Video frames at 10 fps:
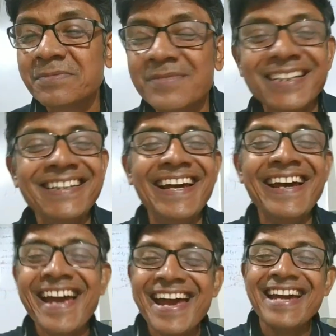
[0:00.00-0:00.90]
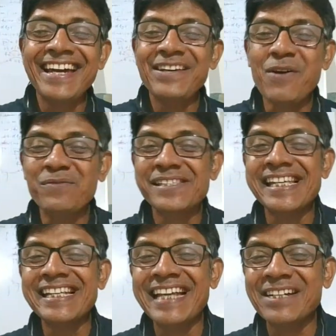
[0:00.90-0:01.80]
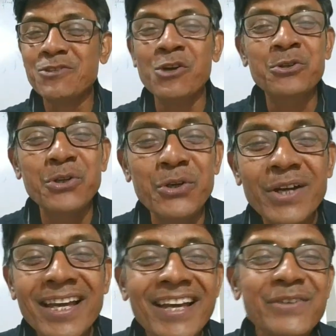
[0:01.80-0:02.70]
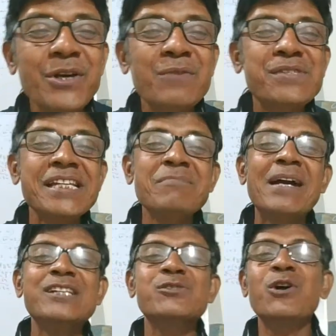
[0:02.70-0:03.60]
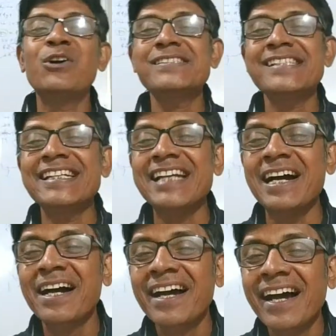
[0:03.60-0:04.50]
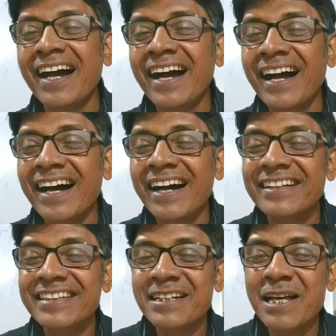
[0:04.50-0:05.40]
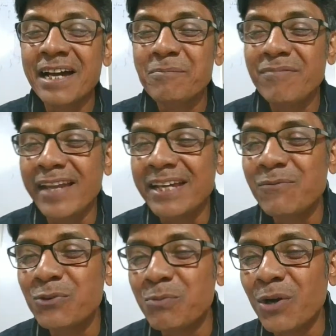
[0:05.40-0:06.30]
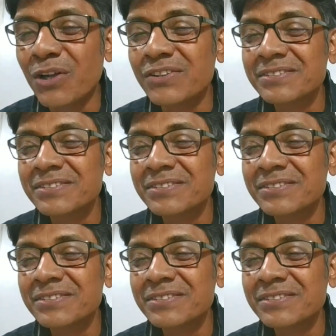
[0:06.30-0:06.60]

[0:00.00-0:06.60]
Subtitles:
You have seen that Sonko. You have seen my shorts in that I'm playing football.